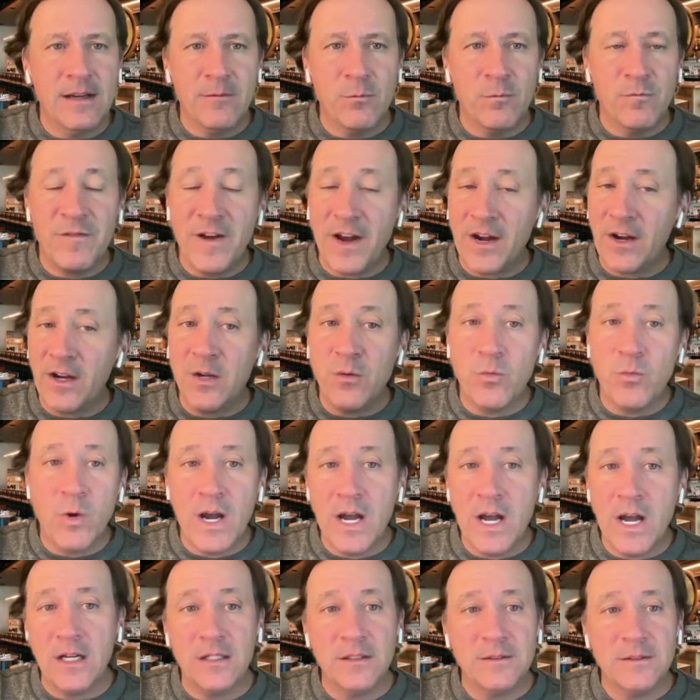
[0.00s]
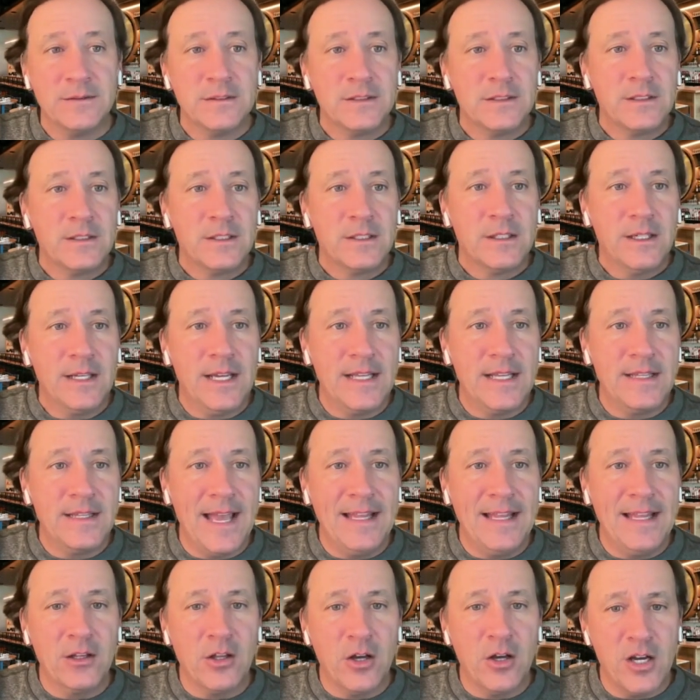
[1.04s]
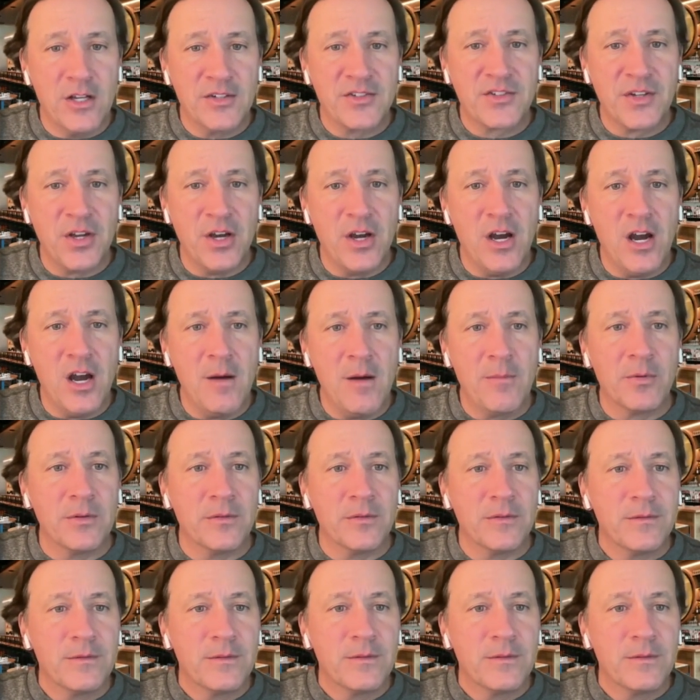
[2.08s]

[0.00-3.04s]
very well in that loss to Auburn.